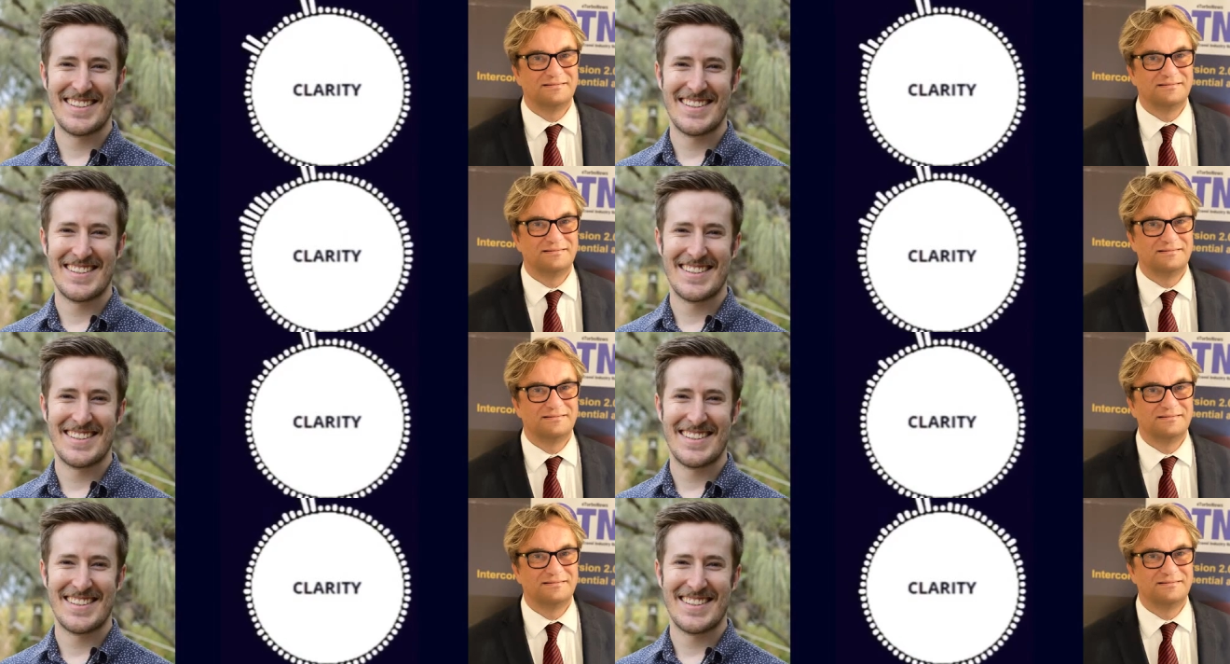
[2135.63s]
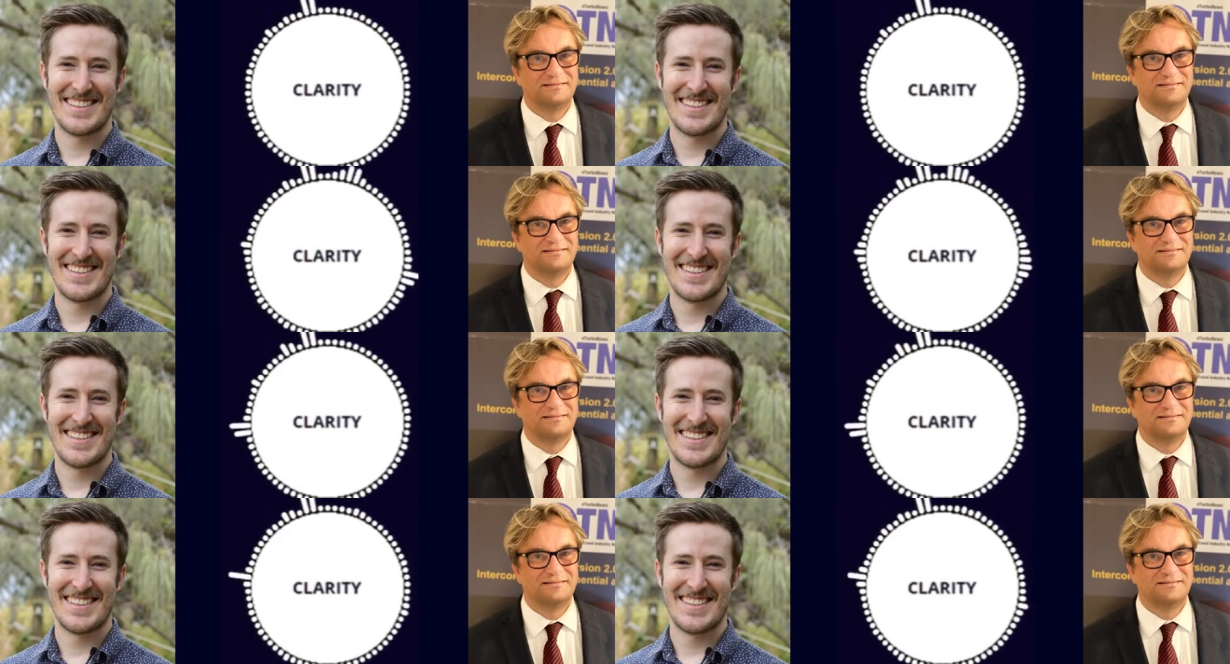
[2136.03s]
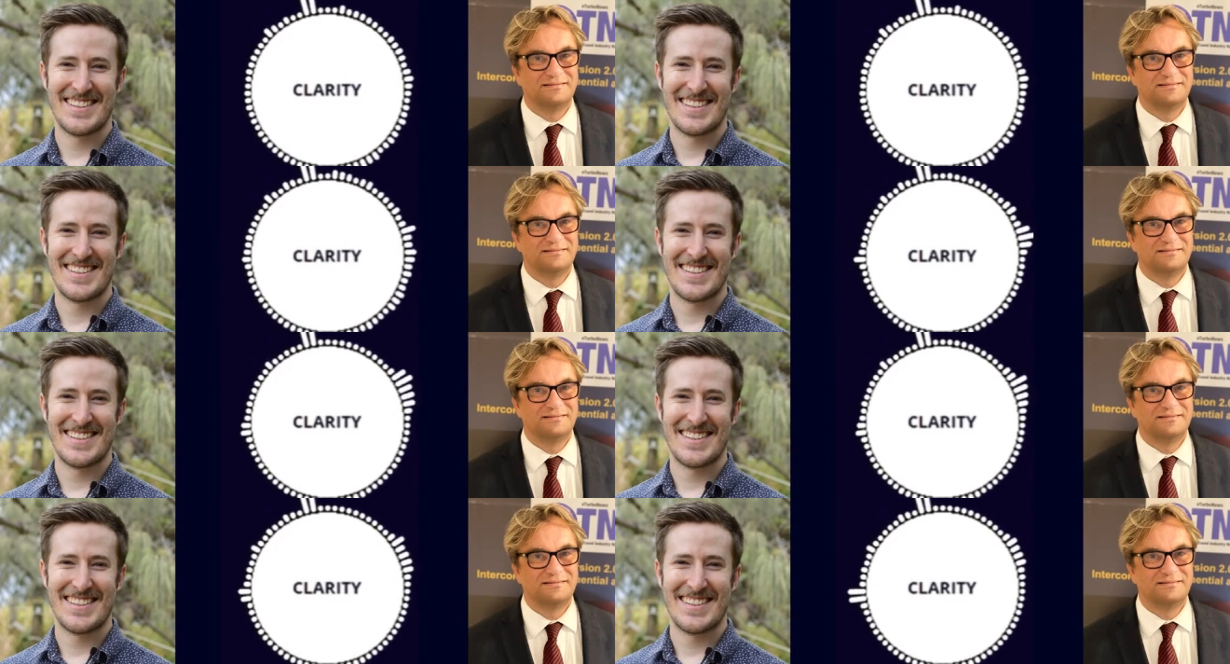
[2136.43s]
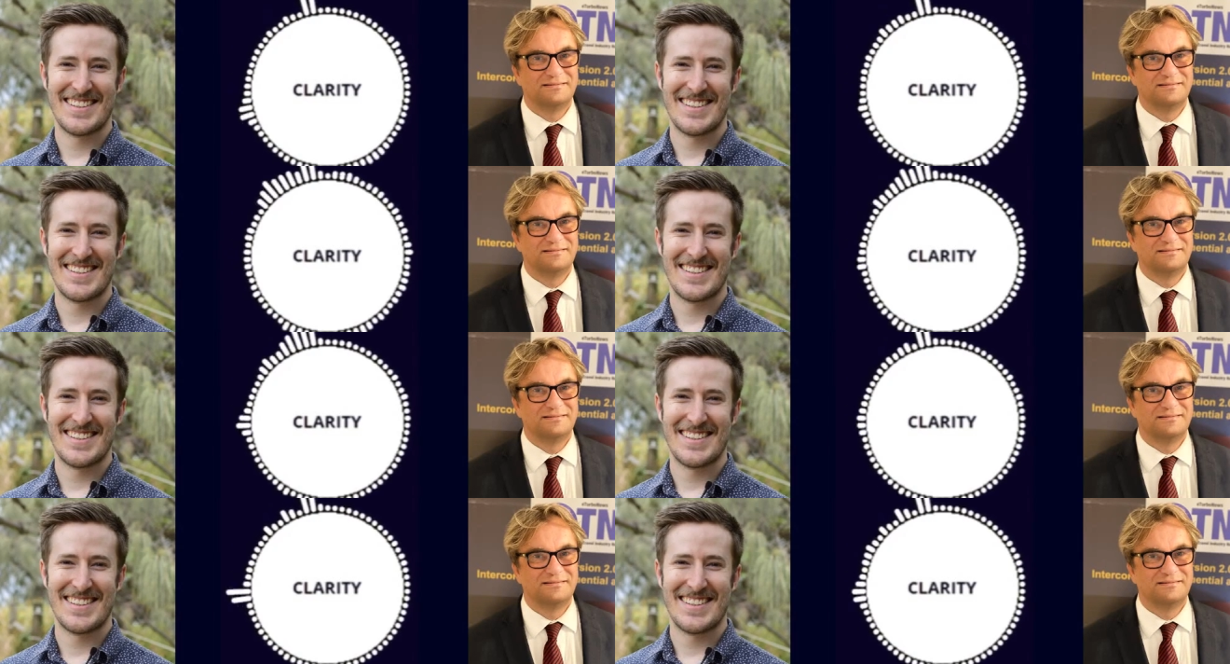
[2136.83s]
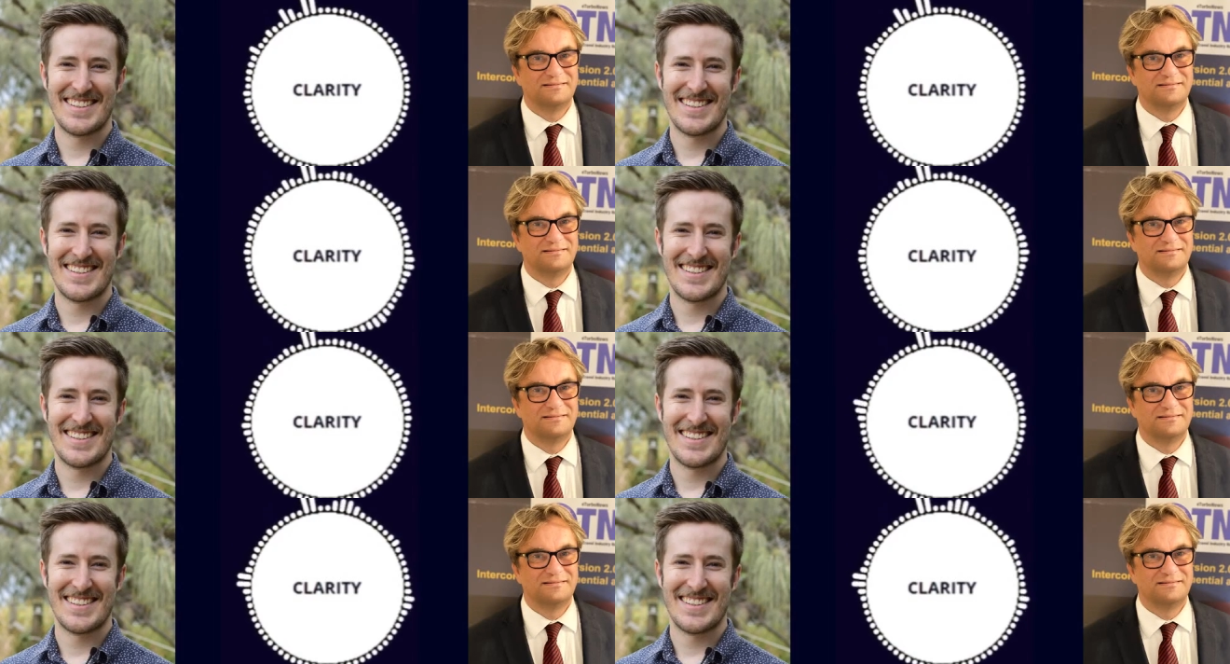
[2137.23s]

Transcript: [no speech]